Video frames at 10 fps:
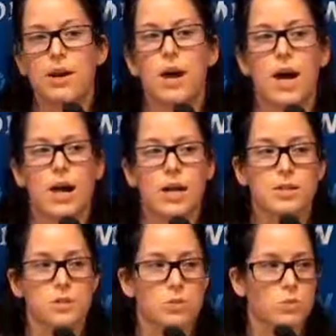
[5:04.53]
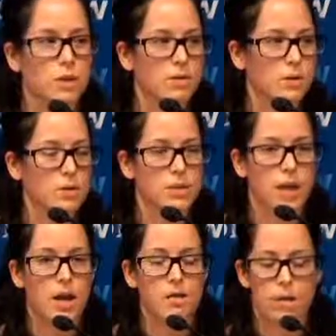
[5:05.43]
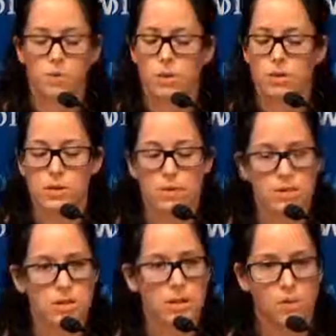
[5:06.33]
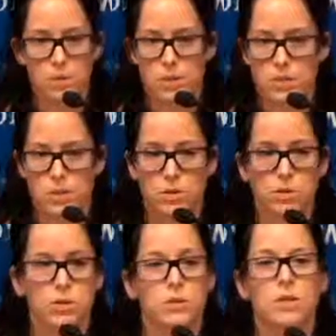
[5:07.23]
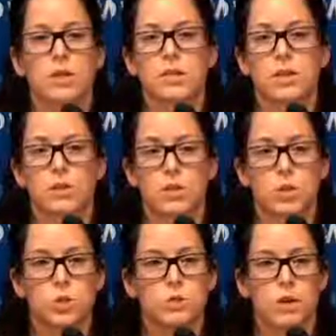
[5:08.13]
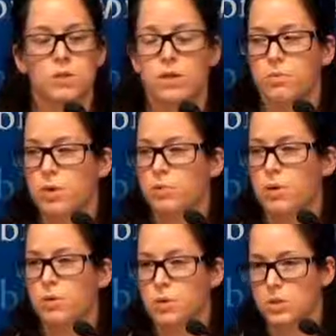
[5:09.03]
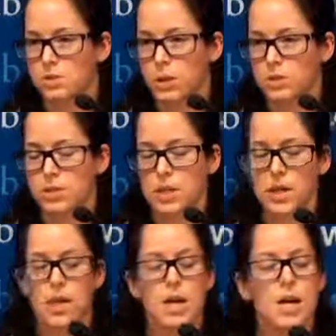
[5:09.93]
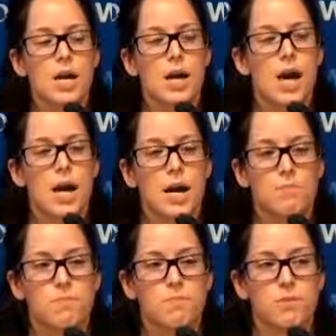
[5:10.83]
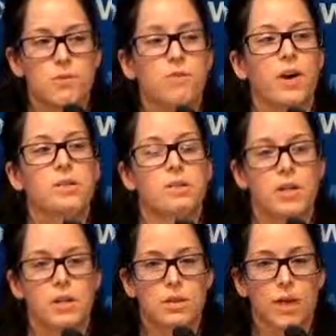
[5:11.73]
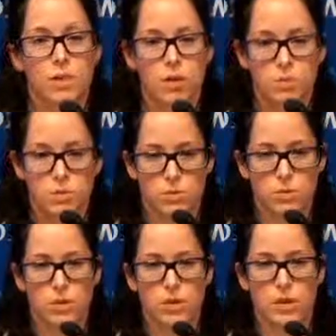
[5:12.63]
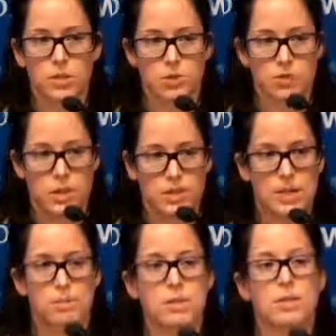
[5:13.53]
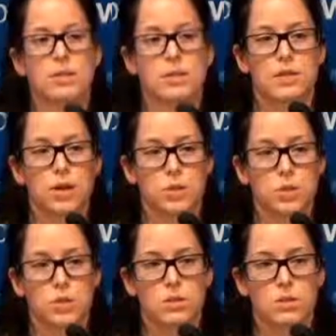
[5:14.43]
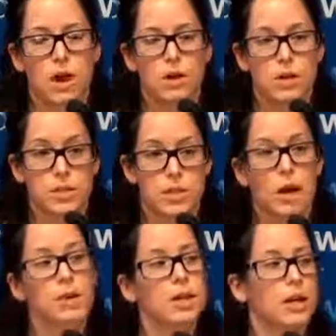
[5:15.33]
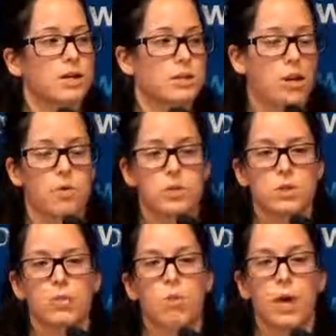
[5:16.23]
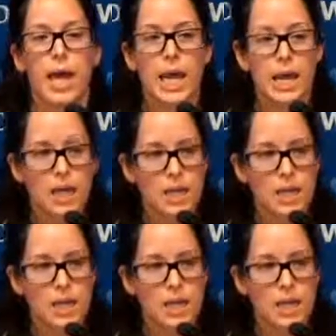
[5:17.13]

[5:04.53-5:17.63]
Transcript: Uh, and so to whatever extent, whether or not it's software bill of materials or any of these other issues around software component transparency, um, the faster that, that the open source community can sort of accept that this attention is is coming, that it's not going to go away,